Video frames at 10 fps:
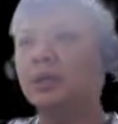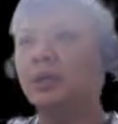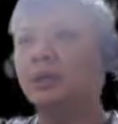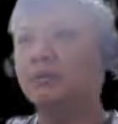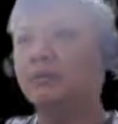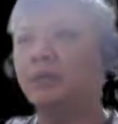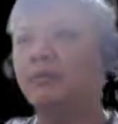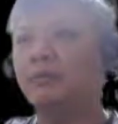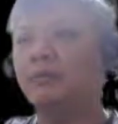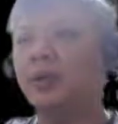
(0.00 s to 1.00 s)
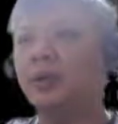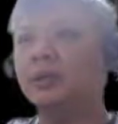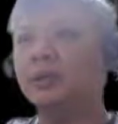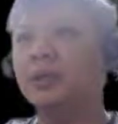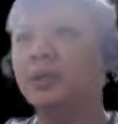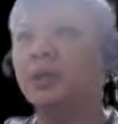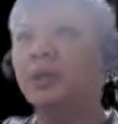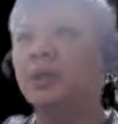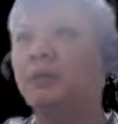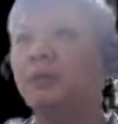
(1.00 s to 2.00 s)
one of the flanks.
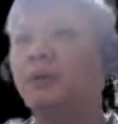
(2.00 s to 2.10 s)
One of the